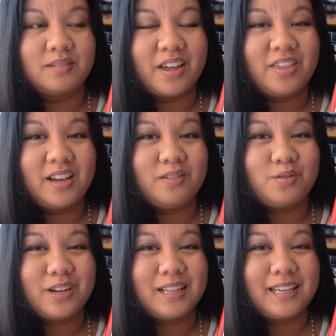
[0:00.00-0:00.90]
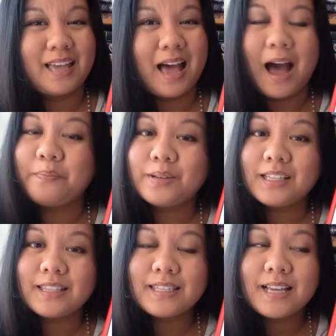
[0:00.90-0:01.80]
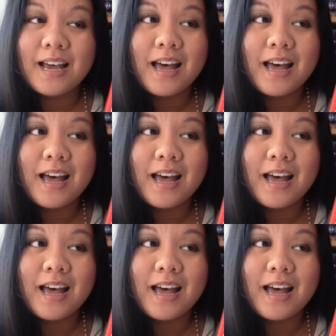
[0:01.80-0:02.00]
Nothing really happens